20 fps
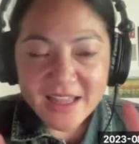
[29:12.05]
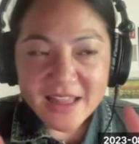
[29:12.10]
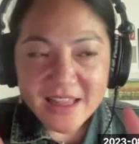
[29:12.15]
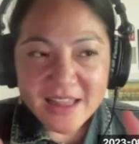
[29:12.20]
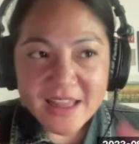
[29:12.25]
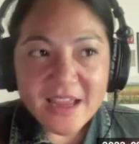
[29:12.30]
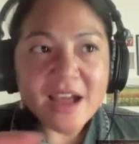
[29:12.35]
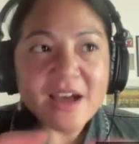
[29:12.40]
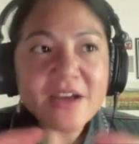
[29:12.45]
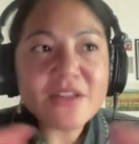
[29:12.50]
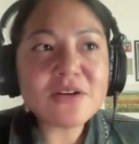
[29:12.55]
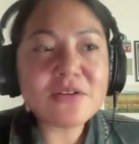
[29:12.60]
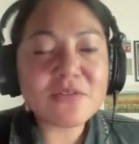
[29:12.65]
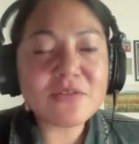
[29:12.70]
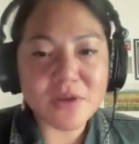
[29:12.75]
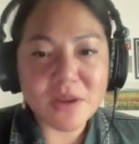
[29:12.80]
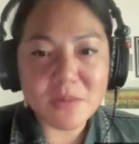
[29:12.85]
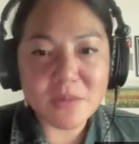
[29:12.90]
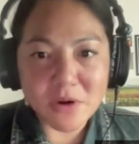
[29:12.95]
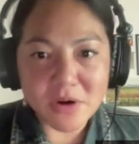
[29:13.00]
The other
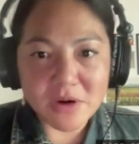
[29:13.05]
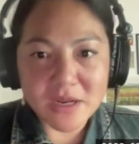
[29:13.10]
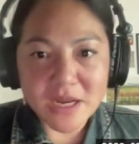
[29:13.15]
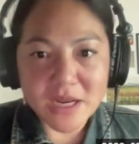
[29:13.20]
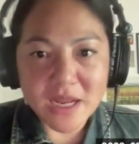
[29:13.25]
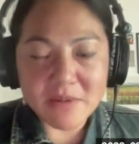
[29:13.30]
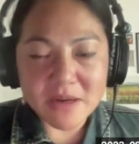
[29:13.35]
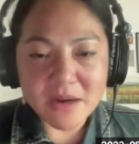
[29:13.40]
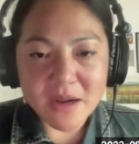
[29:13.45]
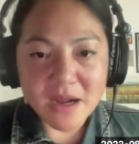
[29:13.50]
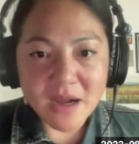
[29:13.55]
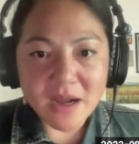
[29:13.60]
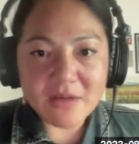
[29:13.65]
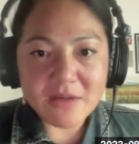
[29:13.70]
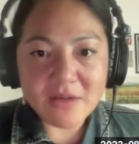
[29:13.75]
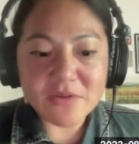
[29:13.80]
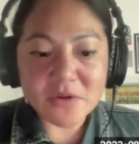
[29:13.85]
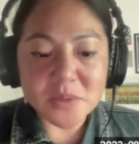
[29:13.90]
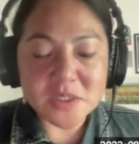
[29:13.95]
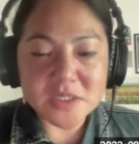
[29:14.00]
framework I would
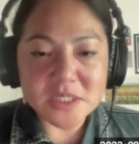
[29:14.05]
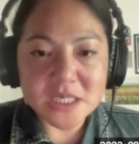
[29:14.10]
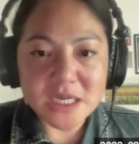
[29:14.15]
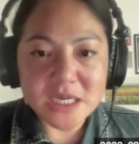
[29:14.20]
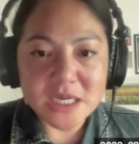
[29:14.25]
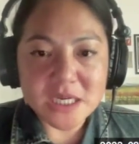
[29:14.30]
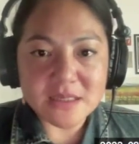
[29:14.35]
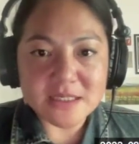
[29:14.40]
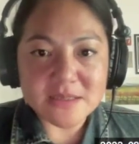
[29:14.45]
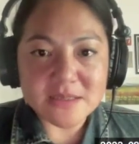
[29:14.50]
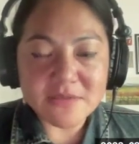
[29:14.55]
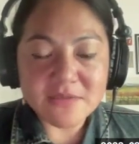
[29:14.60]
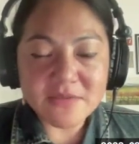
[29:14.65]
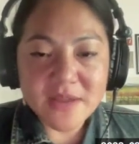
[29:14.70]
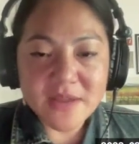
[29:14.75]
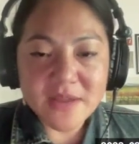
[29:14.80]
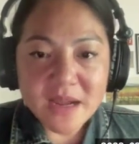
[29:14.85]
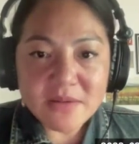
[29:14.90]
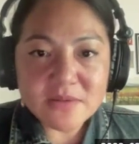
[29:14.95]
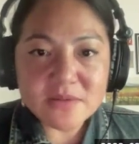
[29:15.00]
offer, particularly as a
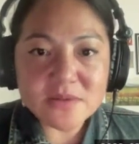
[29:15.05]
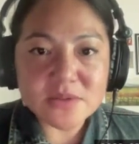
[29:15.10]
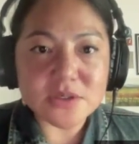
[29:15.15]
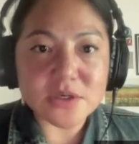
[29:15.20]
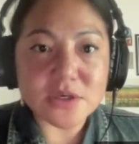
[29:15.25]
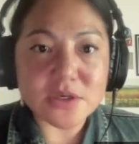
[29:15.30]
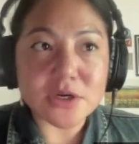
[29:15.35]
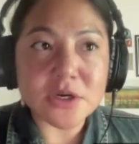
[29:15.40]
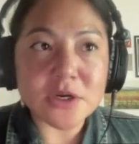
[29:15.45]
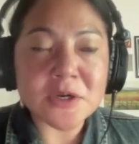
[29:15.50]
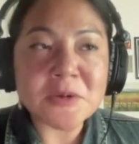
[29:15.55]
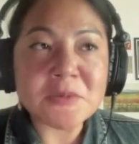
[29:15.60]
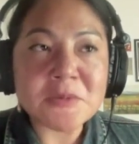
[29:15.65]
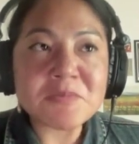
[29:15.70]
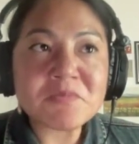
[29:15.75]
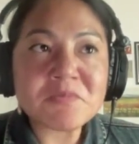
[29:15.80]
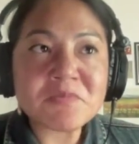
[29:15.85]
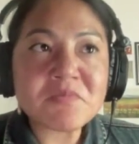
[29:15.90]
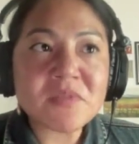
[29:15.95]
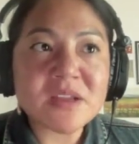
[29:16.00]
founder,
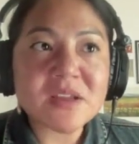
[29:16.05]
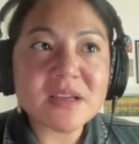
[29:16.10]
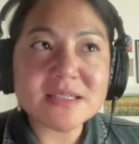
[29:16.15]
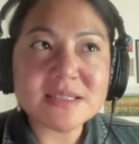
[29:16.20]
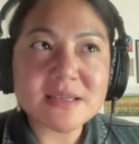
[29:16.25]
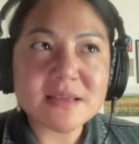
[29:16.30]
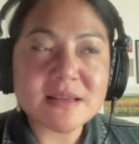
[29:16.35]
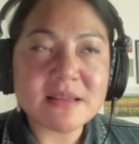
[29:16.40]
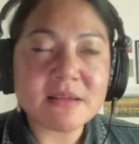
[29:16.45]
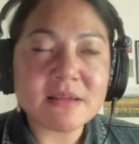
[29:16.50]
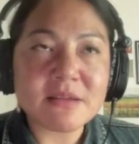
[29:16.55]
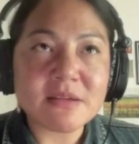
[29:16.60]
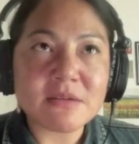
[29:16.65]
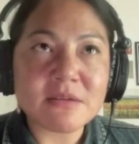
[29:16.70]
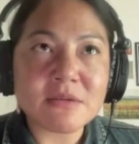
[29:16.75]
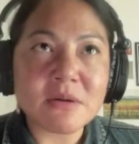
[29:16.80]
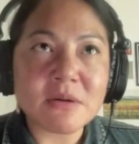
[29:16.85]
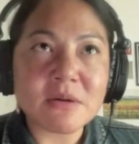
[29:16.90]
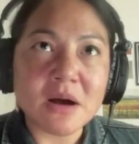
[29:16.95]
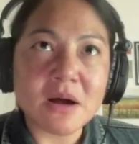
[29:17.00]
because I think
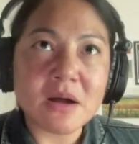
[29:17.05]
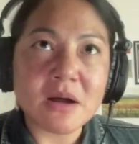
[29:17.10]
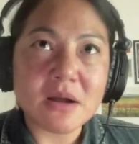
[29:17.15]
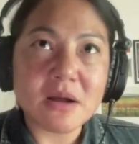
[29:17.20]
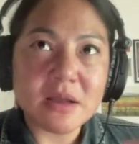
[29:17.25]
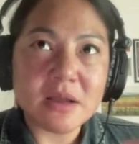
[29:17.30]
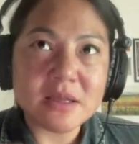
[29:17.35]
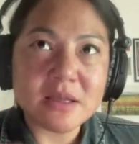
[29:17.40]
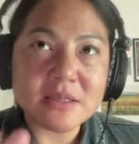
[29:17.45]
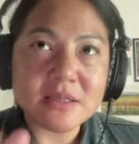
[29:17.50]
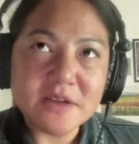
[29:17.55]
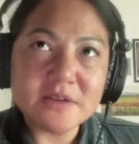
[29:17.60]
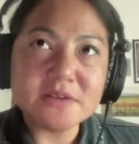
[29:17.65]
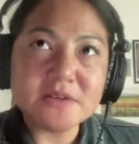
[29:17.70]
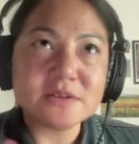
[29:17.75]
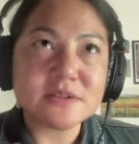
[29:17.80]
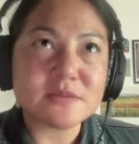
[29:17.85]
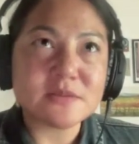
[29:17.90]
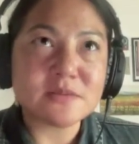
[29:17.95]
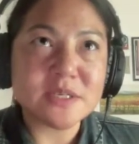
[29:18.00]
as
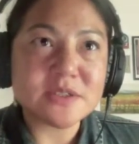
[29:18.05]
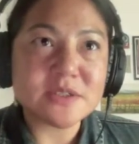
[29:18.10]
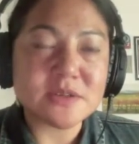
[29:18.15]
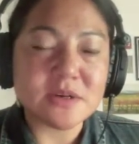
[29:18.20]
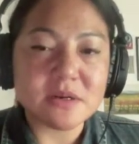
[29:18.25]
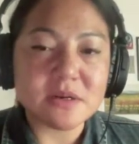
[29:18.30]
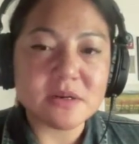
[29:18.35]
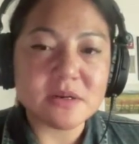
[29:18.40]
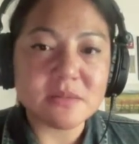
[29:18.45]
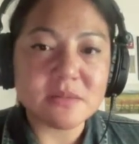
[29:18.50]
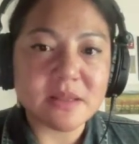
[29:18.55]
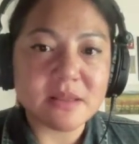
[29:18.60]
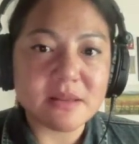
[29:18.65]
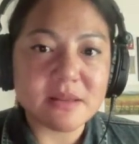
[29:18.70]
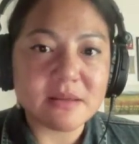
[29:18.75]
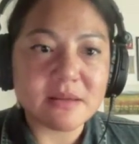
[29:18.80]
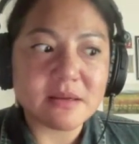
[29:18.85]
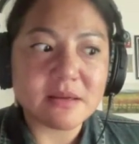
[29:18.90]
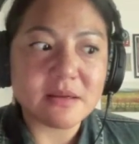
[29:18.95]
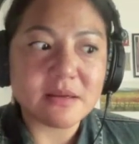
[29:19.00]
founders, we struggle with,
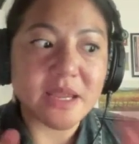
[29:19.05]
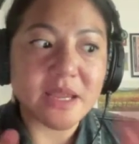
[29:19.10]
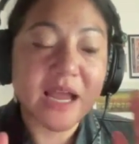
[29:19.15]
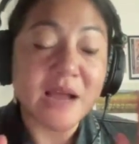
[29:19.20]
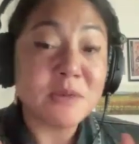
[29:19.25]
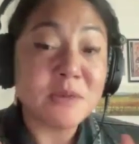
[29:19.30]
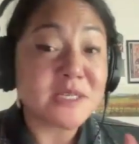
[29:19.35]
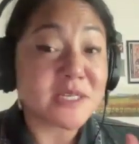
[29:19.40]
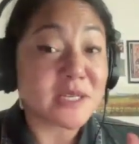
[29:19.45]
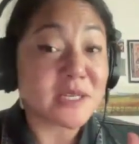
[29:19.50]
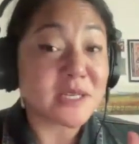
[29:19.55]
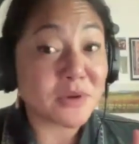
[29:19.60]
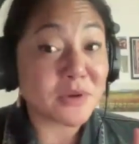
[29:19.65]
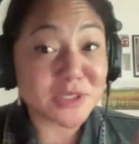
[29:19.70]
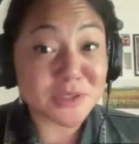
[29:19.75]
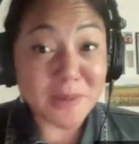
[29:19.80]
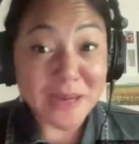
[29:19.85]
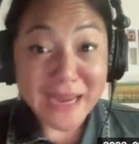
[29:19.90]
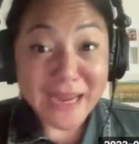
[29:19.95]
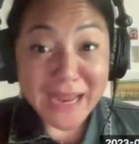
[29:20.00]
okay, how much input
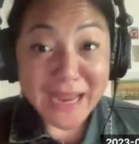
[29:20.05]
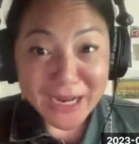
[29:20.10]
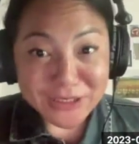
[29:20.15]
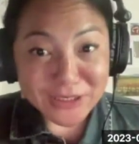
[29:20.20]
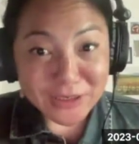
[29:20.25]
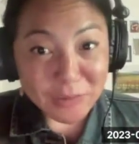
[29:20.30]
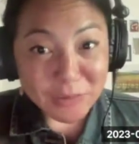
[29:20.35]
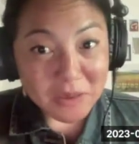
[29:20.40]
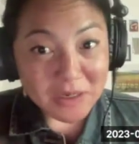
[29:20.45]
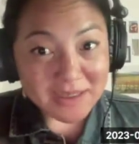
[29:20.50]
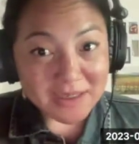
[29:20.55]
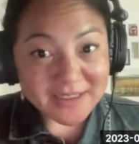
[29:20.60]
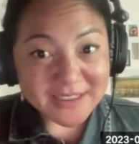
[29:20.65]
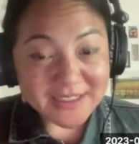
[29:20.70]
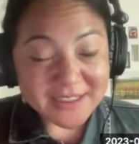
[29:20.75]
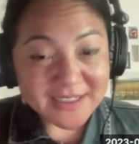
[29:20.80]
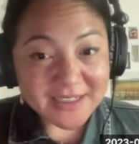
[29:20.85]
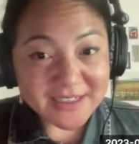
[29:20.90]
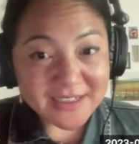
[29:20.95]
do I actually want?